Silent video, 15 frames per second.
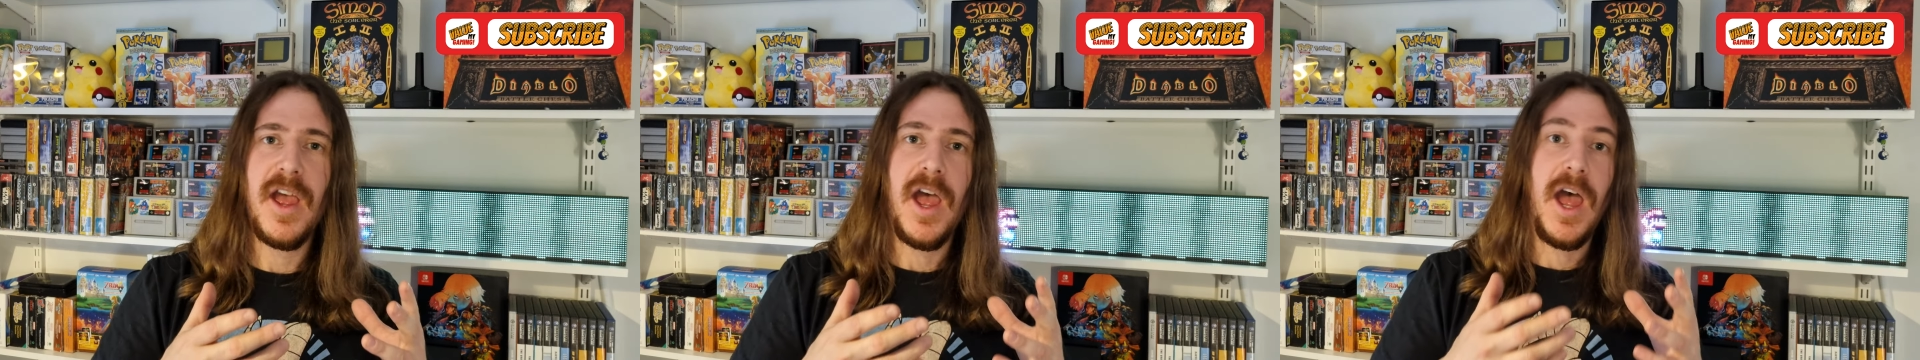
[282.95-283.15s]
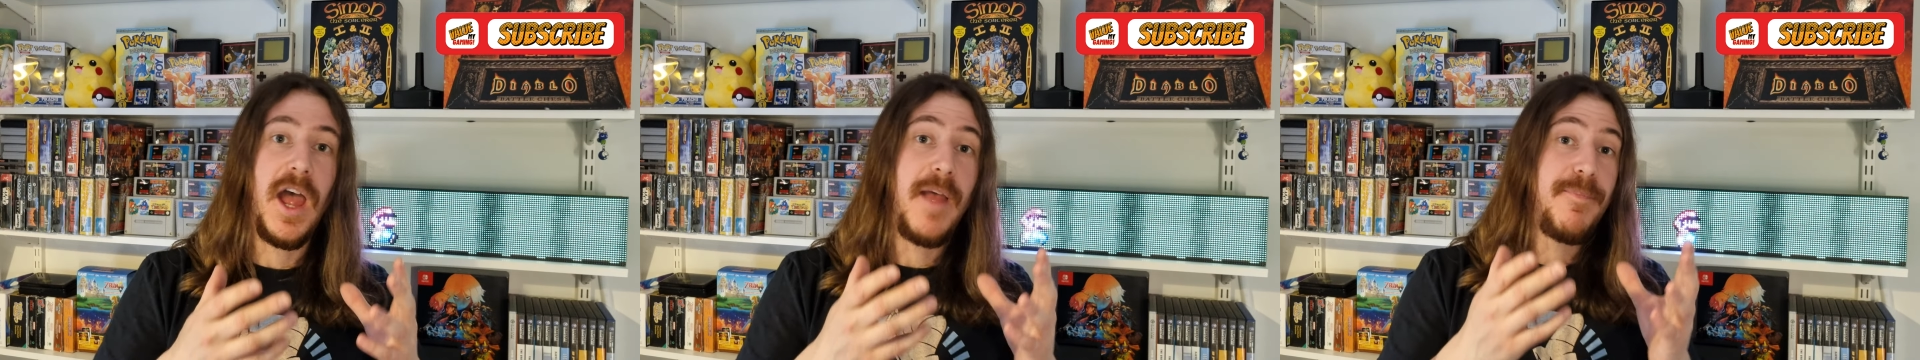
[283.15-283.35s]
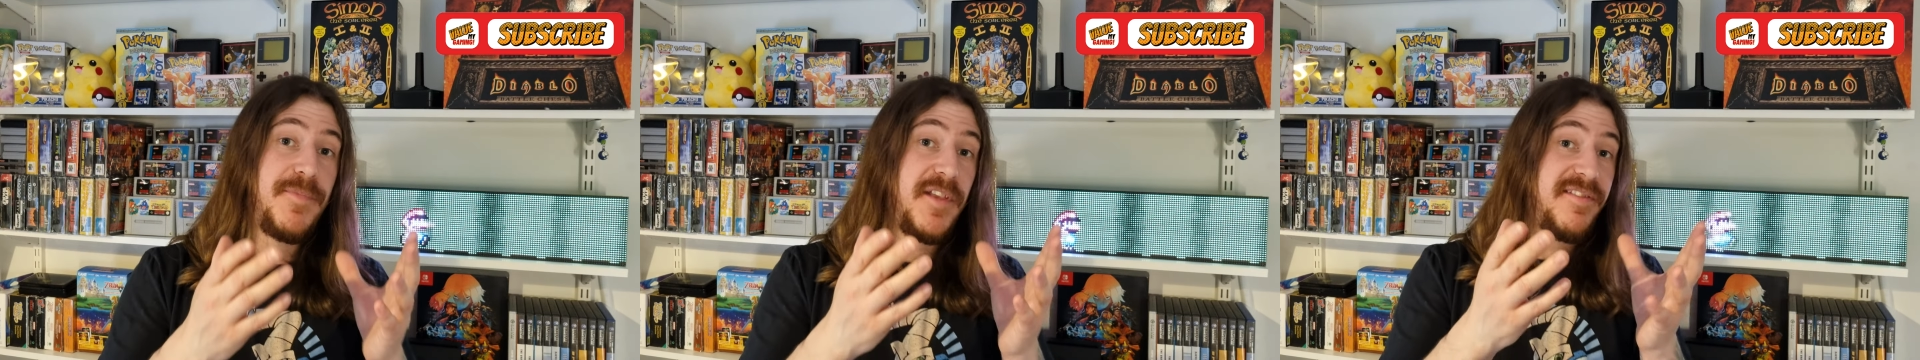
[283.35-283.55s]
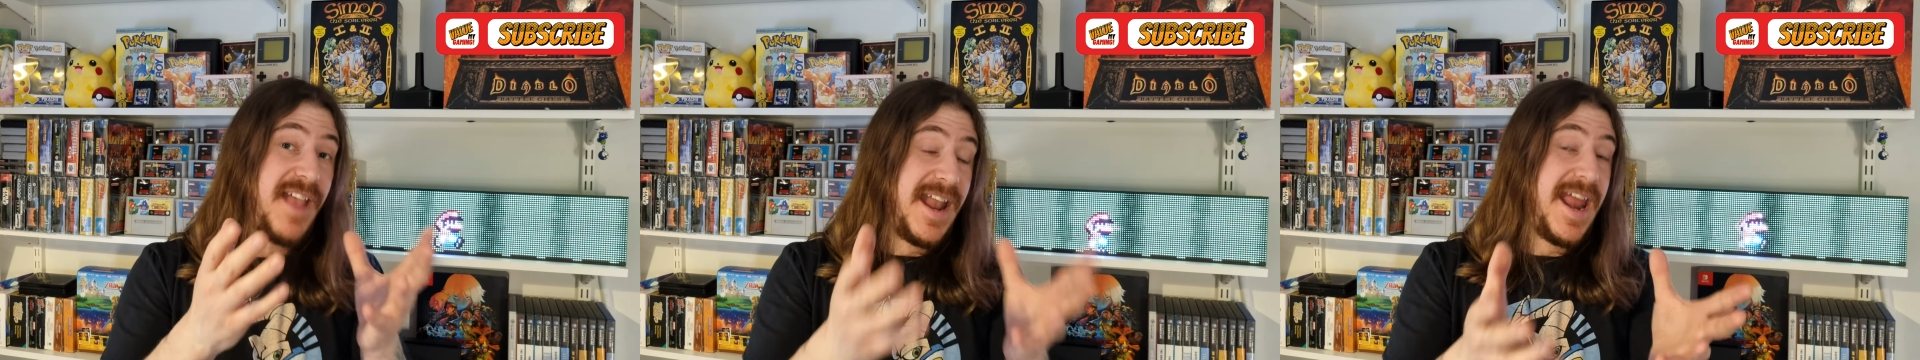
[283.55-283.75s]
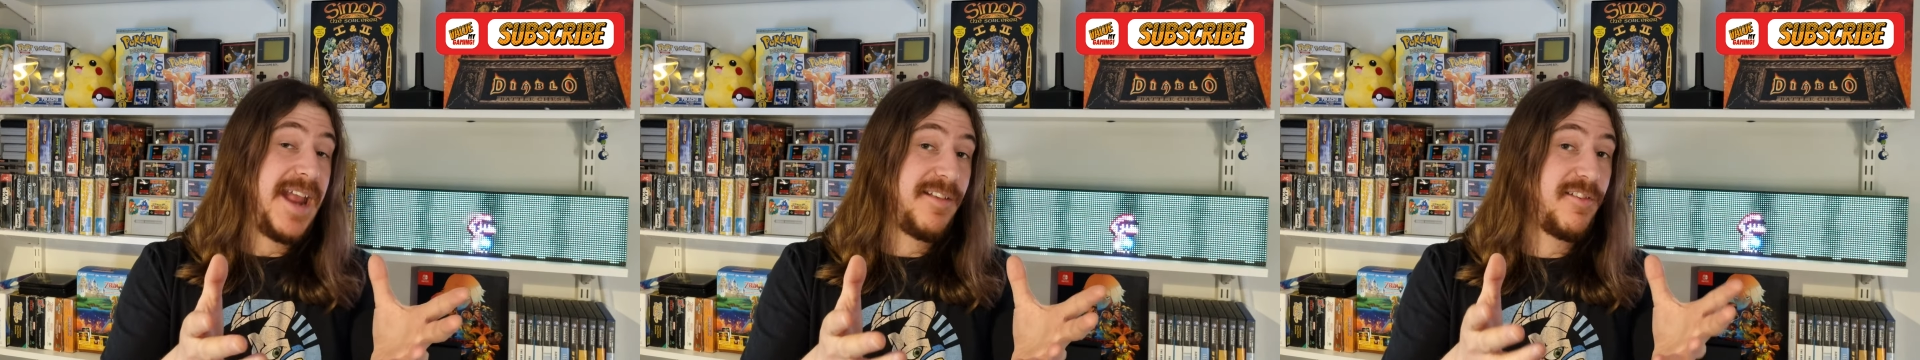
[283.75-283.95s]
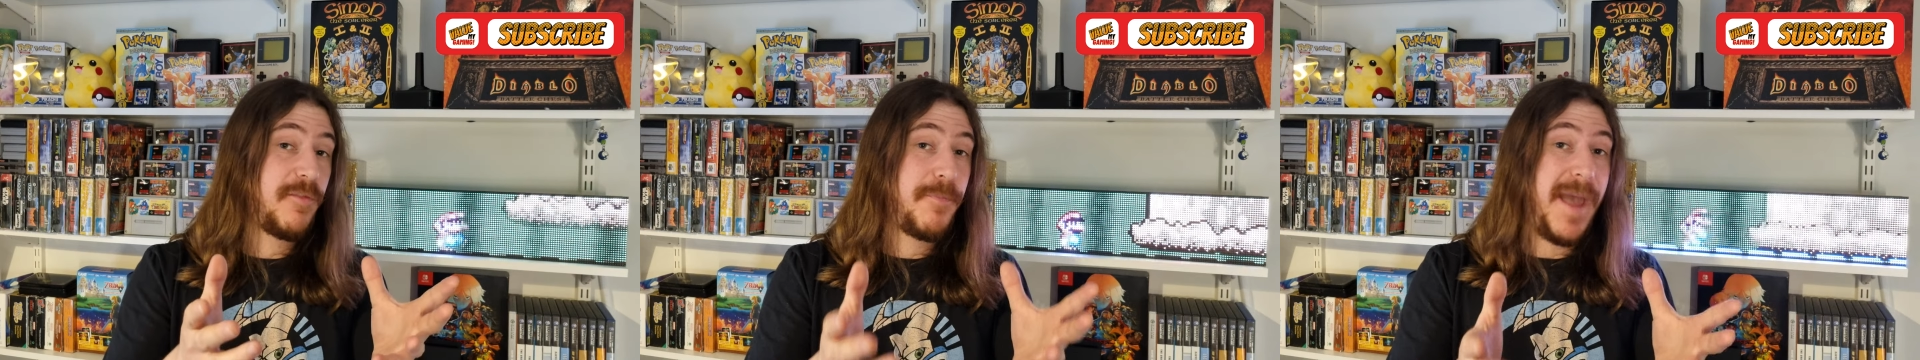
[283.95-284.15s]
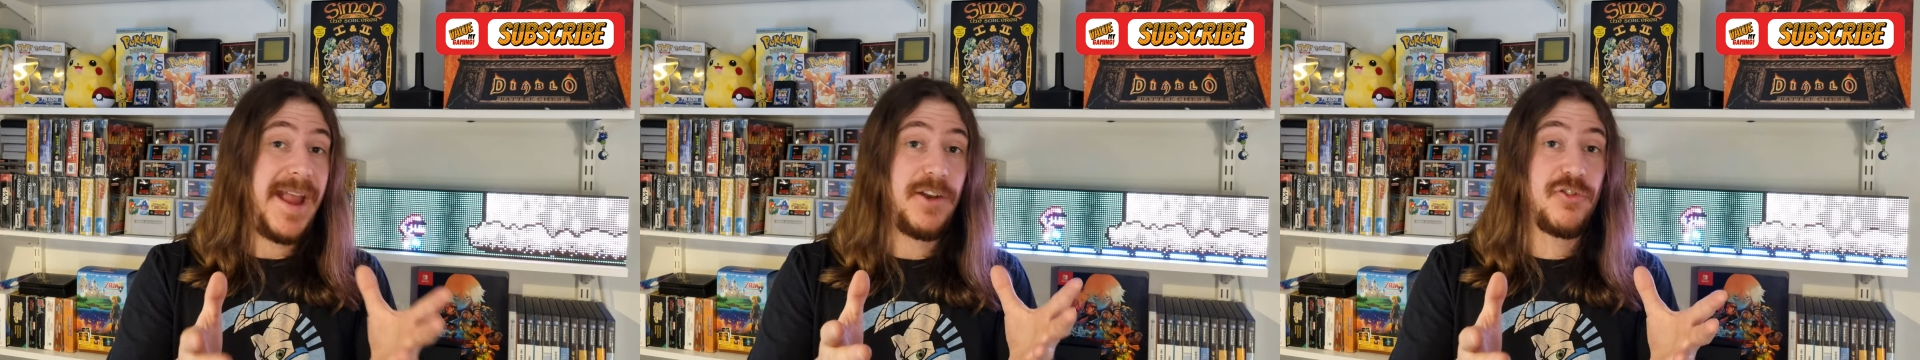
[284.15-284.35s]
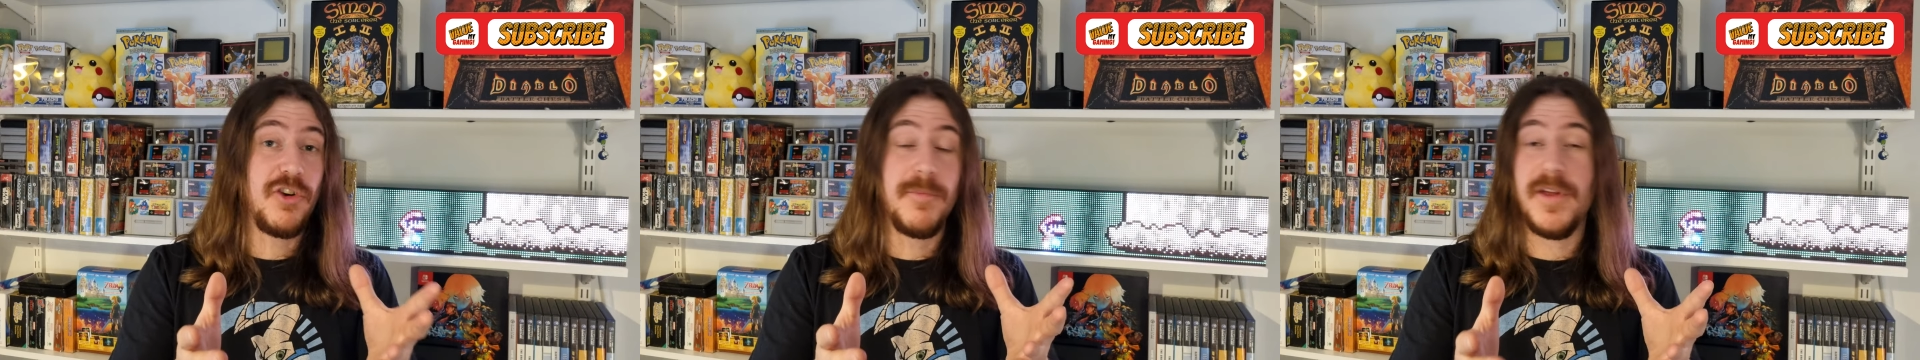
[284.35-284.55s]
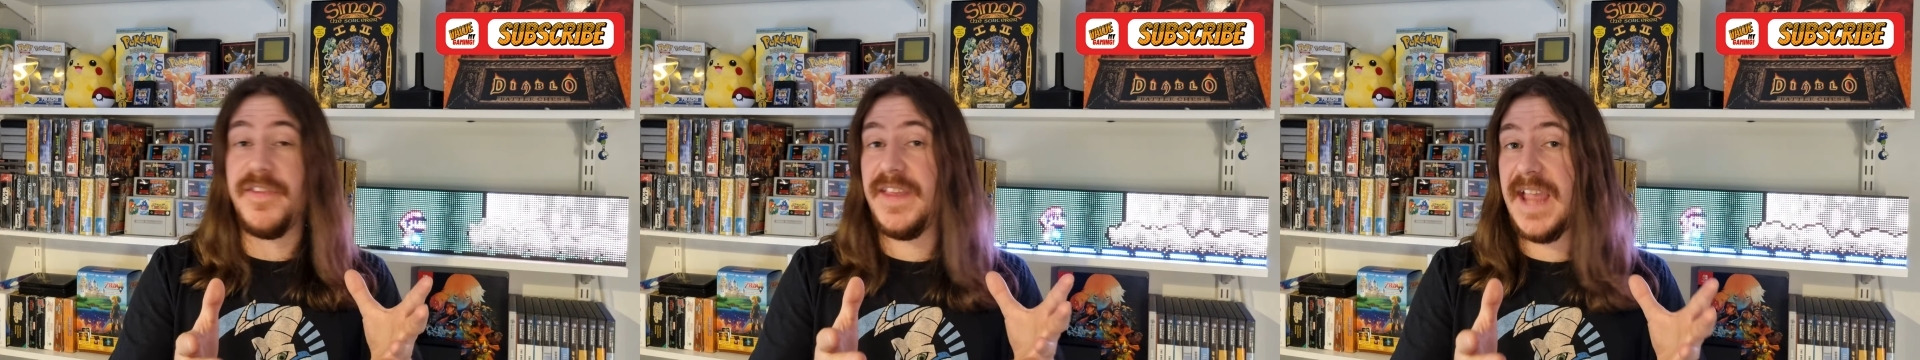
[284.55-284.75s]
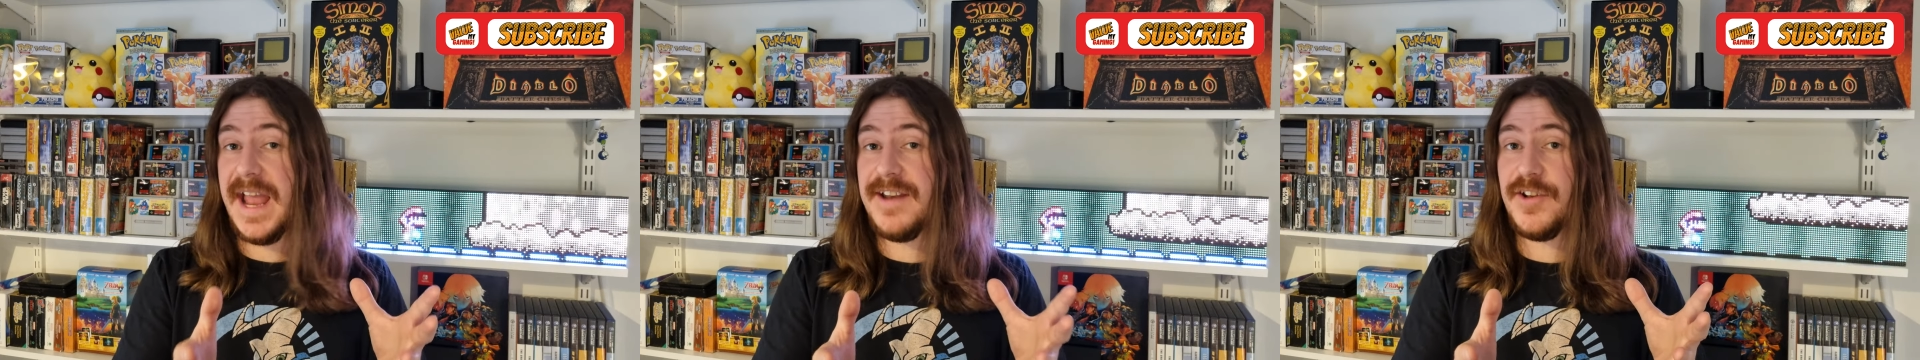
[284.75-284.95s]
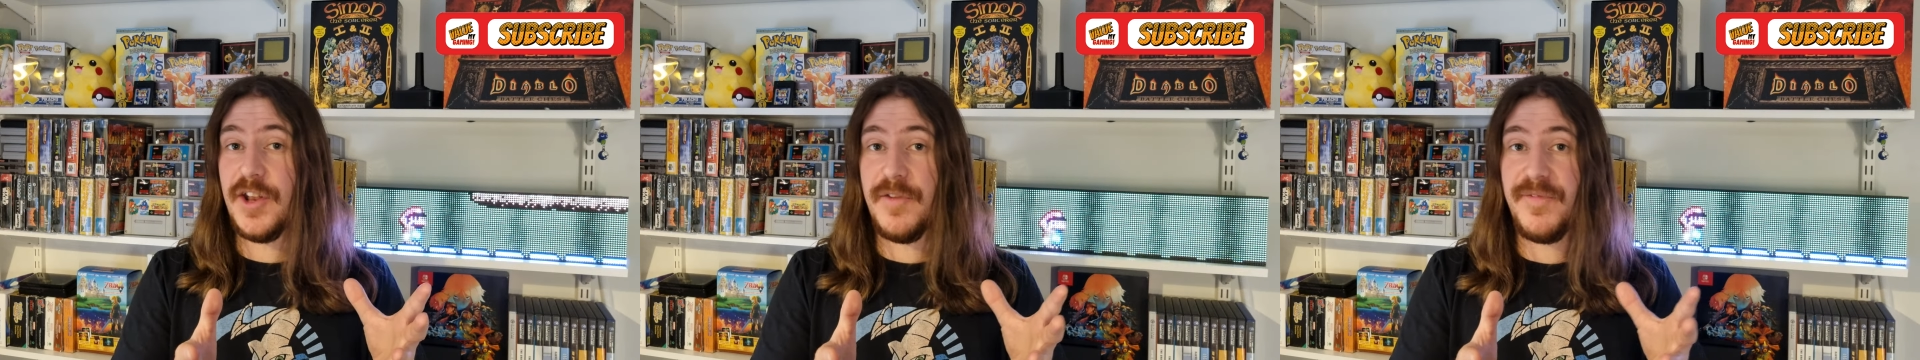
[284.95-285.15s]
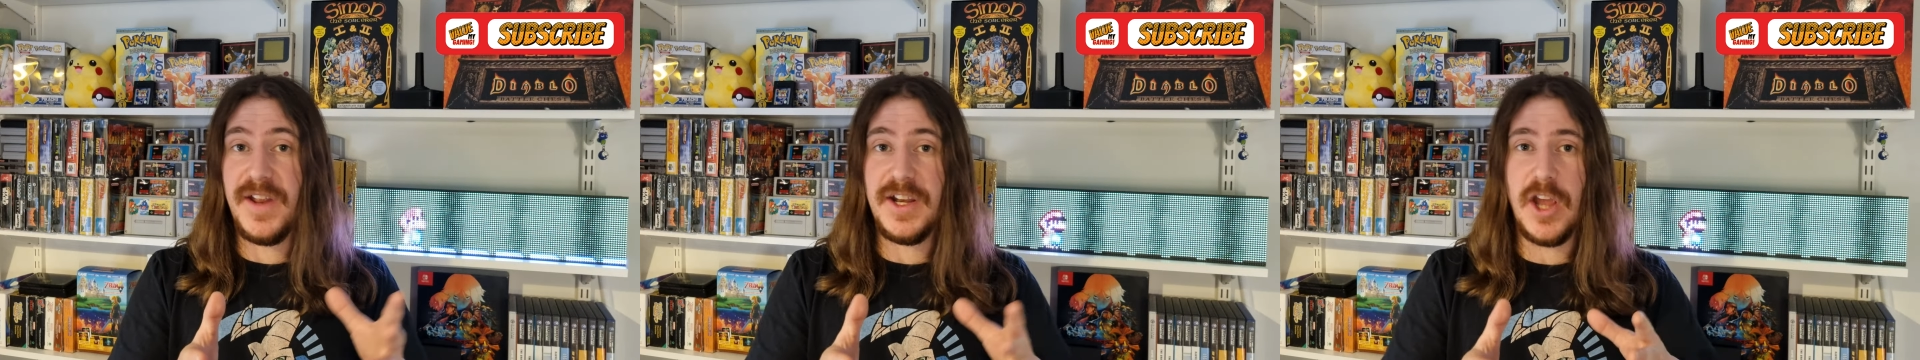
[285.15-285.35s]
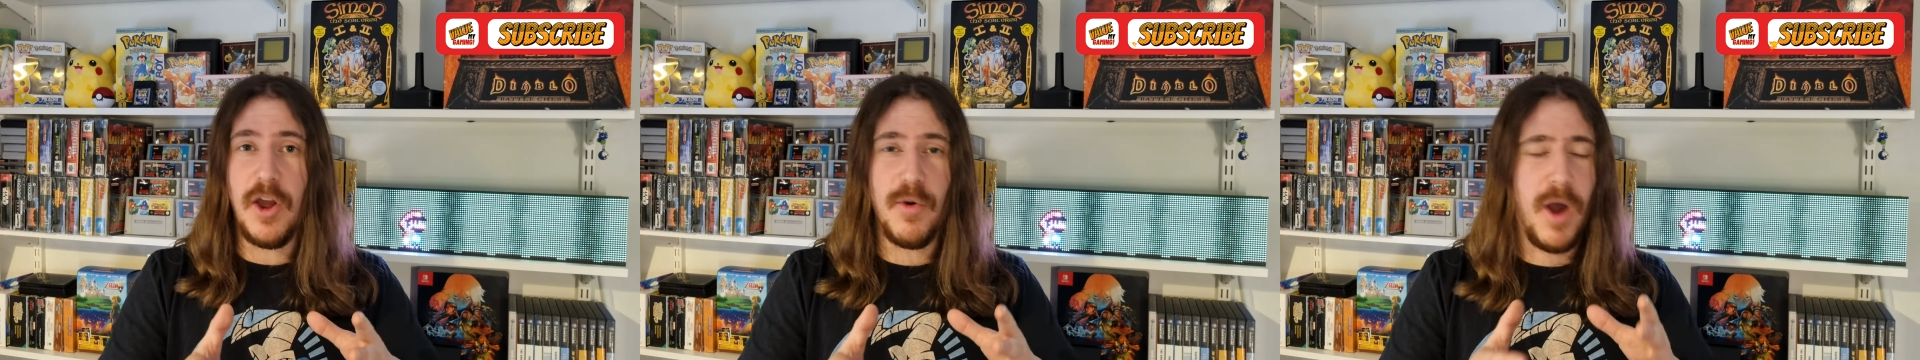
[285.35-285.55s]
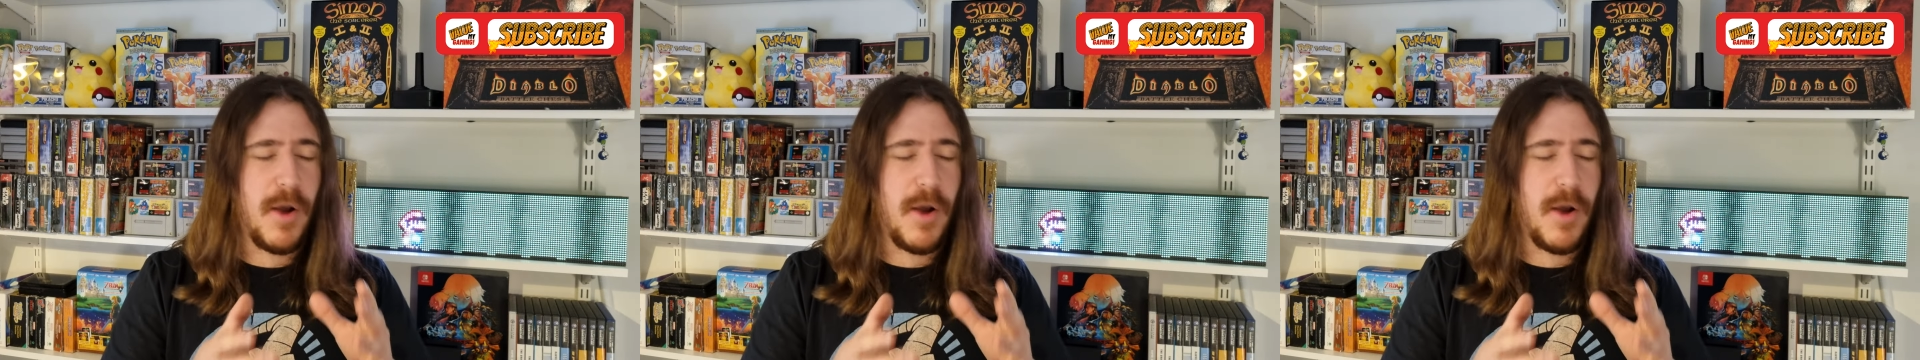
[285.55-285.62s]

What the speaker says: The ZX Spectrum at the end of the video,